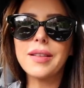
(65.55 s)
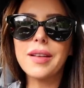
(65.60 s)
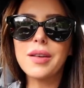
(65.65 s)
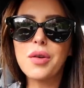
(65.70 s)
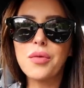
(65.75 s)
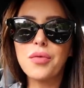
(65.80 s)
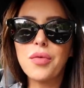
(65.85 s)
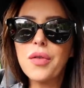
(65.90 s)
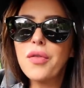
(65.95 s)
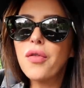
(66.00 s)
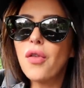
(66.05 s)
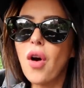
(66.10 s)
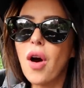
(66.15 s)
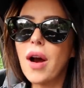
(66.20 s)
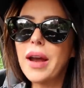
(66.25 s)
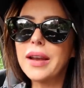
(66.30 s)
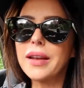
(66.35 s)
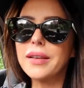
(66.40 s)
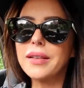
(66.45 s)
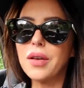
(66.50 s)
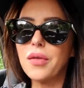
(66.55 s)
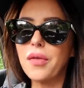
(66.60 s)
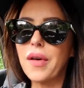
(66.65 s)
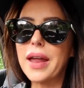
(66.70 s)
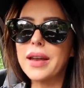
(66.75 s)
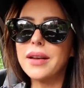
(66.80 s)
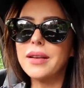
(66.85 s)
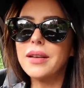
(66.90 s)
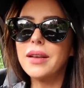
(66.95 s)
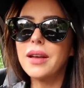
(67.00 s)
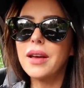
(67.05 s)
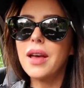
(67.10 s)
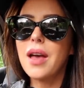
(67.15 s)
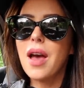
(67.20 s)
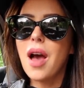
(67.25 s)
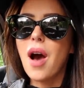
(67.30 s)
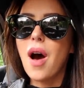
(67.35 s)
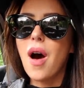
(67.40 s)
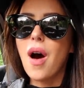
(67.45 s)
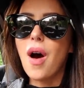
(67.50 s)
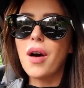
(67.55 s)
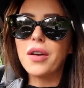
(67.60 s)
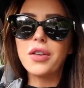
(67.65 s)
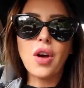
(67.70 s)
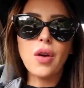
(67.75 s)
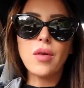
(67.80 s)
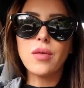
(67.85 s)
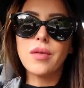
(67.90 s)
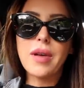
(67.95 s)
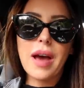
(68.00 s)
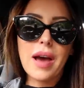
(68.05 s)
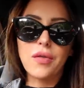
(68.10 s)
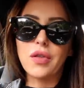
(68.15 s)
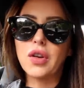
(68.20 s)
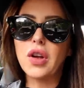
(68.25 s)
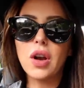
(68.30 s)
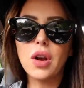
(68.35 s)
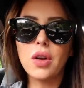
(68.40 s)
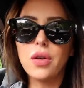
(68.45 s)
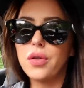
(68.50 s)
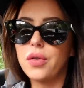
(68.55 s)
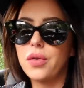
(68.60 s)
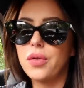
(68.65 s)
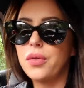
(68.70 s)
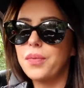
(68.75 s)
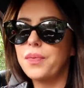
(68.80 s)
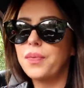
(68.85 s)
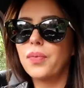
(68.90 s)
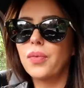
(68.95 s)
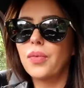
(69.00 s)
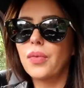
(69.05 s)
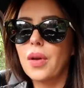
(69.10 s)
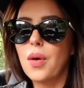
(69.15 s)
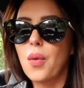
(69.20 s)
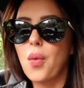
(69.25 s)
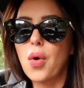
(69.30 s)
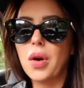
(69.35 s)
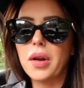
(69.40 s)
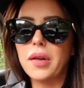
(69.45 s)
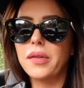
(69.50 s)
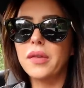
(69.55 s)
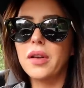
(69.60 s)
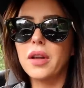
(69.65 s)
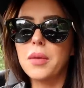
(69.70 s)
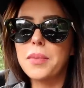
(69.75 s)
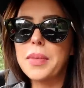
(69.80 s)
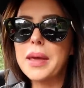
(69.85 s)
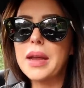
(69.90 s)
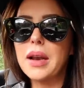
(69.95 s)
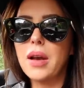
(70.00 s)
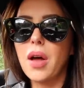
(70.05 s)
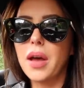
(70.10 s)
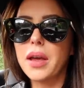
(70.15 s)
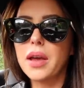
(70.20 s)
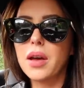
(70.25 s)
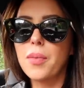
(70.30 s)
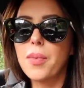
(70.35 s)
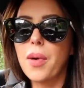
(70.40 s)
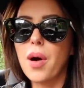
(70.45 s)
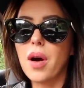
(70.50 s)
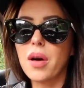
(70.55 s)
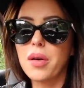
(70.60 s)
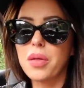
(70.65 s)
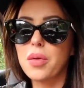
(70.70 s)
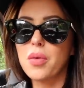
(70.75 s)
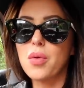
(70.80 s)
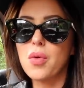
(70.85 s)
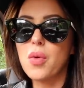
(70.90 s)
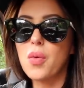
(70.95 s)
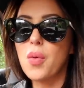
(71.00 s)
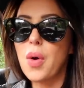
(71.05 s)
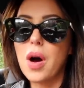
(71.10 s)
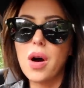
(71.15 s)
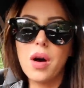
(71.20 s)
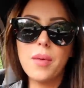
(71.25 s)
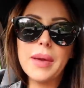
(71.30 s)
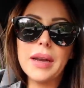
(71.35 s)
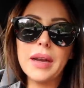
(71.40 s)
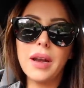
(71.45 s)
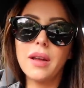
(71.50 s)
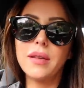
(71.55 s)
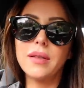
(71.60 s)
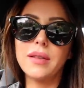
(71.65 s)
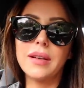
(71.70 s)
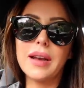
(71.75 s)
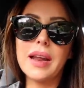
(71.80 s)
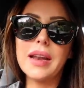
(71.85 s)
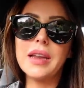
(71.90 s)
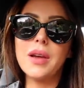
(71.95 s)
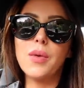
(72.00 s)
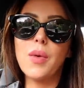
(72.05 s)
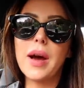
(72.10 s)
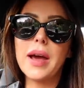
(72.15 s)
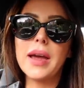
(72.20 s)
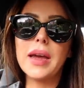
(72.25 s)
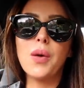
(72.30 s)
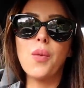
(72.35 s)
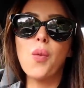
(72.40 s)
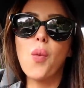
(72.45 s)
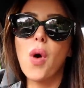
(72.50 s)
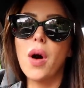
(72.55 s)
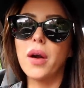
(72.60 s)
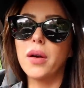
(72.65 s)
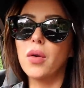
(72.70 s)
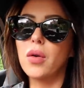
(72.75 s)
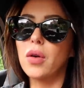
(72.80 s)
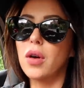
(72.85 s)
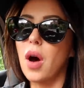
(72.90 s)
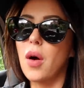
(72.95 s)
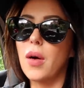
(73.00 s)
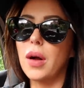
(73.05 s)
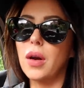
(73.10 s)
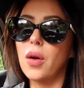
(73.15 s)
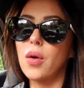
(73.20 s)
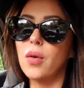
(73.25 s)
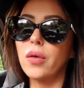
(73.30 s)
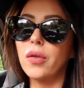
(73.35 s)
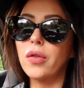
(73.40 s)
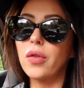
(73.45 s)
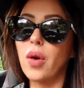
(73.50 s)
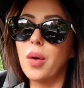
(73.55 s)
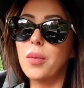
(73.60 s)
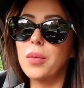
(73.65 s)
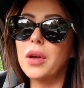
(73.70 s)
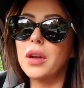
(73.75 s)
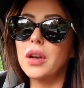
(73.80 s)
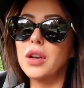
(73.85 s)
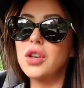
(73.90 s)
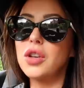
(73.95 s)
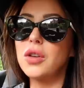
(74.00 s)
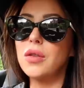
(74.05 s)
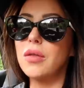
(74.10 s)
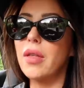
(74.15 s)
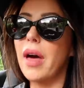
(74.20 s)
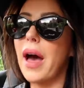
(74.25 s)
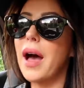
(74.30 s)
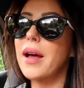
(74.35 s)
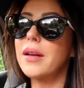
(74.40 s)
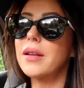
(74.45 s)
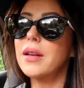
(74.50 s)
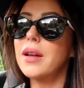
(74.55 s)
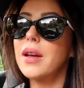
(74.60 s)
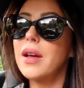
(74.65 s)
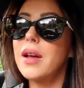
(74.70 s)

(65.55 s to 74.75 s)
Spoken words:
It's like a River Island event. I don't have a clue what it's gonna be like, but I thought, well, I'm in London anyway, why not go along? So I'm gonna do that.